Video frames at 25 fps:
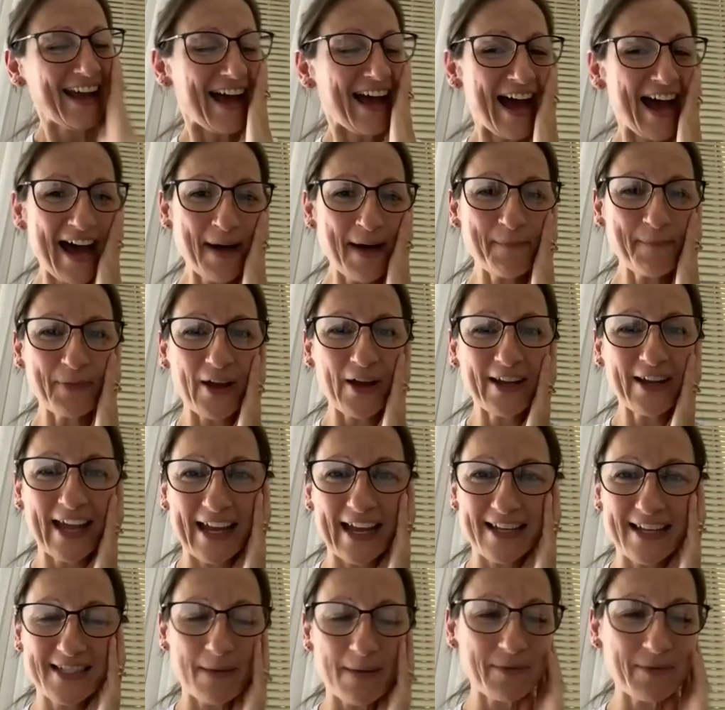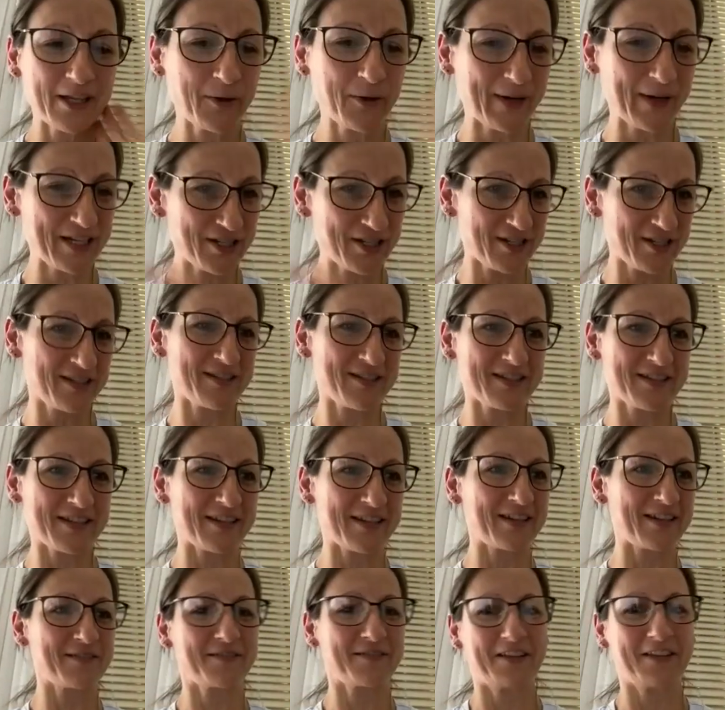Okay, some of the questions
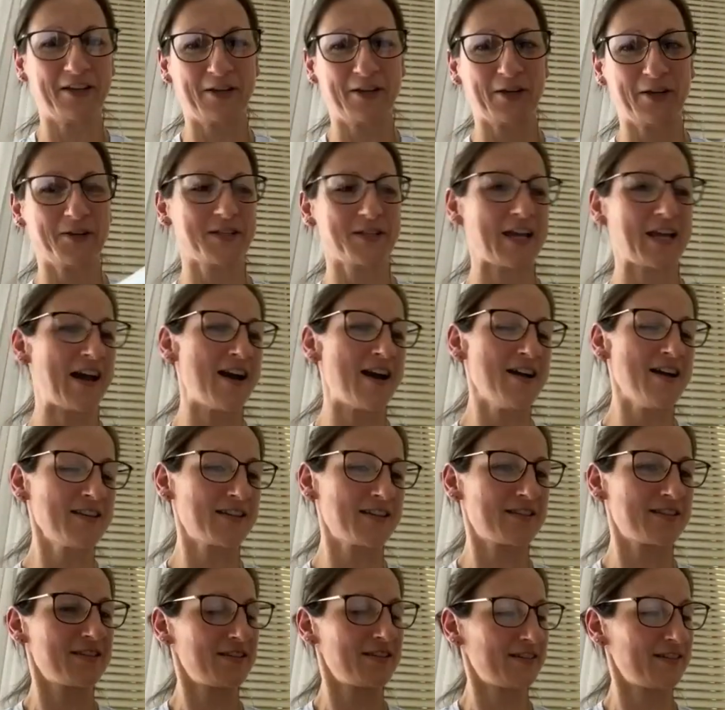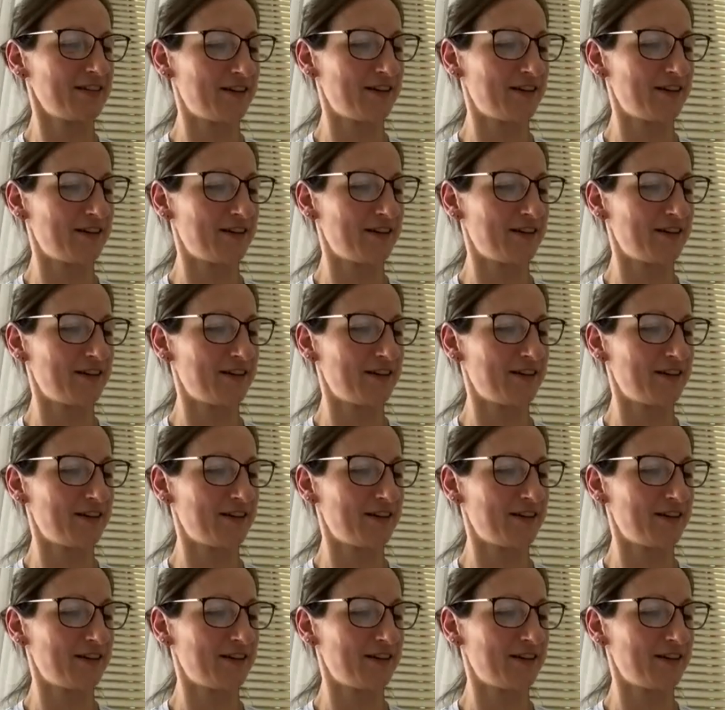that you girls asked.